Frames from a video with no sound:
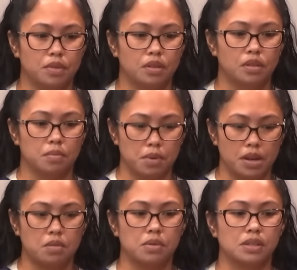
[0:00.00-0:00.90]
The
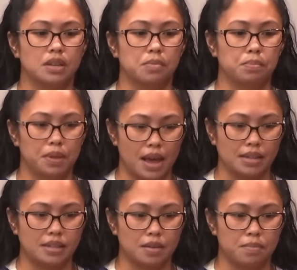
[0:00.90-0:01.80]
money was in a
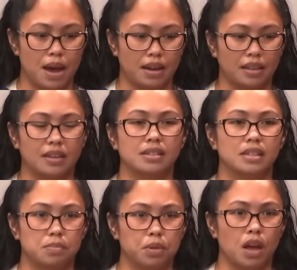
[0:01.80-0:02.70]
plastic bag, like a
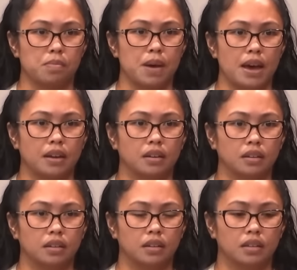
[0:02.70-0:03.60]
Ziploc bag,
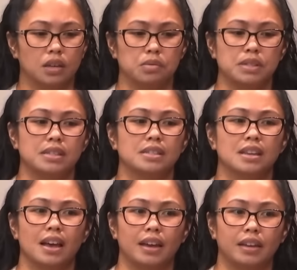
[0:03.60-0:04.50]
that was
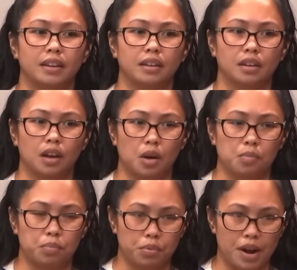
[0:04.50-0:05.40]
inside a
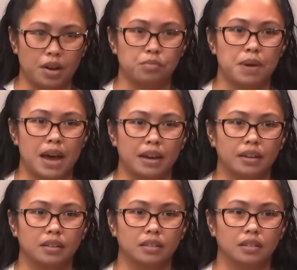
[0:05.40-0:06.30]
brown
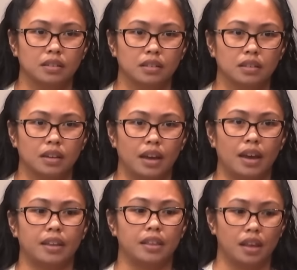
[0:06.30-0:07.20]
bag
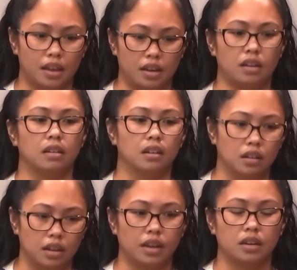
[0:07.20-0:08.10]
and then
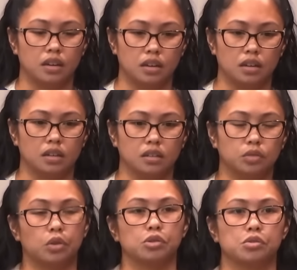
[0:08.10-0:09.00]
like a
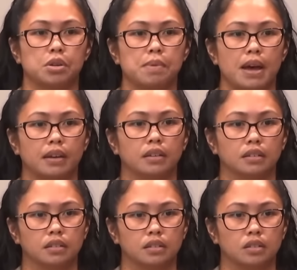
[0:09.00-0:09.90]
grocery bag
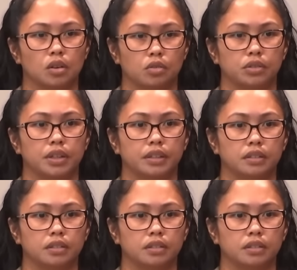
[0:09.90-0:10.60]
over it.